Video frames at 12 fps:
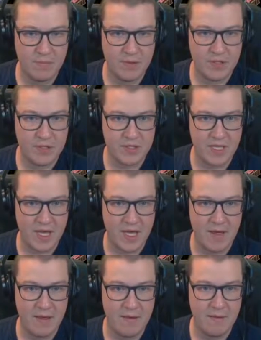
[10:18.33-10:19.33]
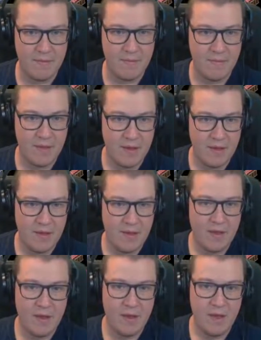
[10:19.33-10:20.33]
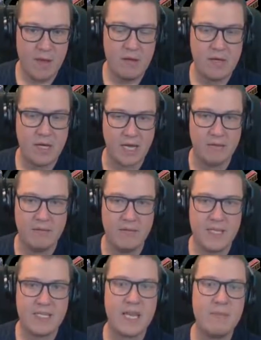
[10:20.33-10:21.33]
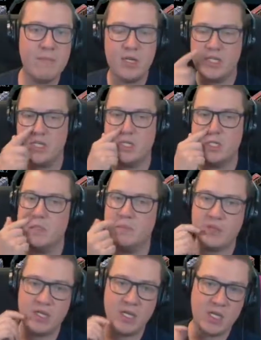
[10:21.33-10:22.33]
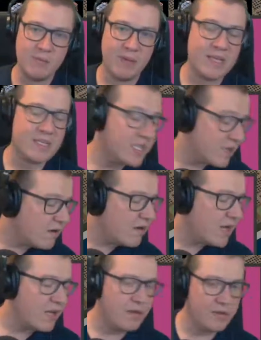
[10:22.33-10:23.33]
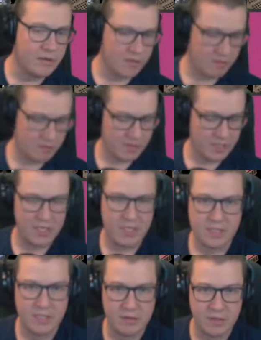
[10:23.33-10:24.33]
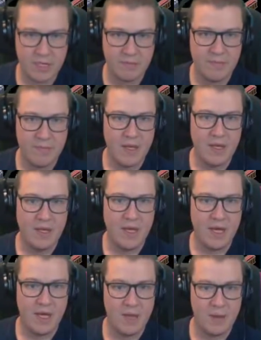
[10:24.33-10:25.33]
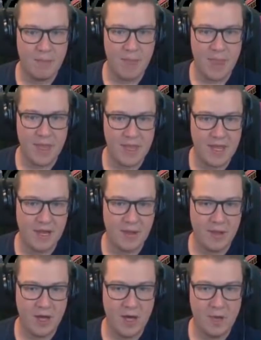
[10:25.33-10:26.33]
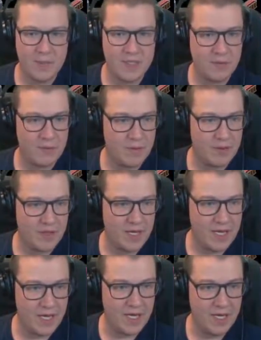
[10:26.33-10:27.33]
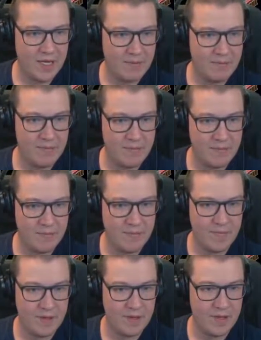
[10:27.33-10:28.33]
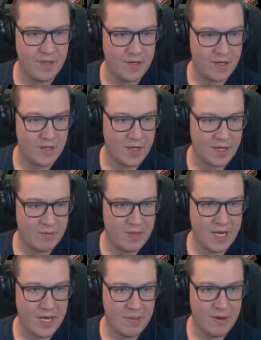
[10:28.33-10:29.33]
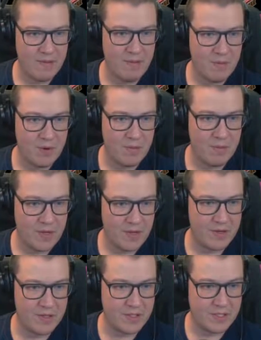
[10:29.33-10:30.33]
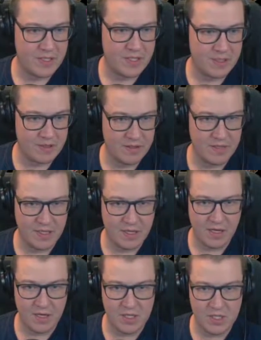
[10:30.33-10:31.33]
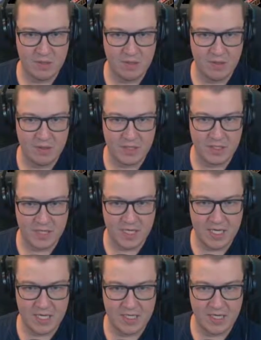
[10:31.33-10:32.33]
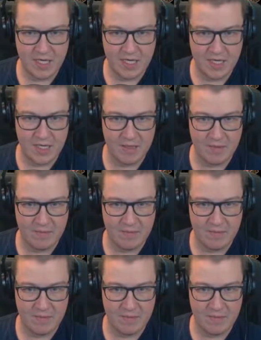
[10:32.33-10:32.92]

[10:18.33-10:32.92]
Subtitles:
Just there. Okay. It ain't much, but you come past, you go, oh yeah, look, coral, yeah, that's cool, isn't it? And then on the opposite wall here, can we get away with putting one of those ecology posters in? Is it gonna...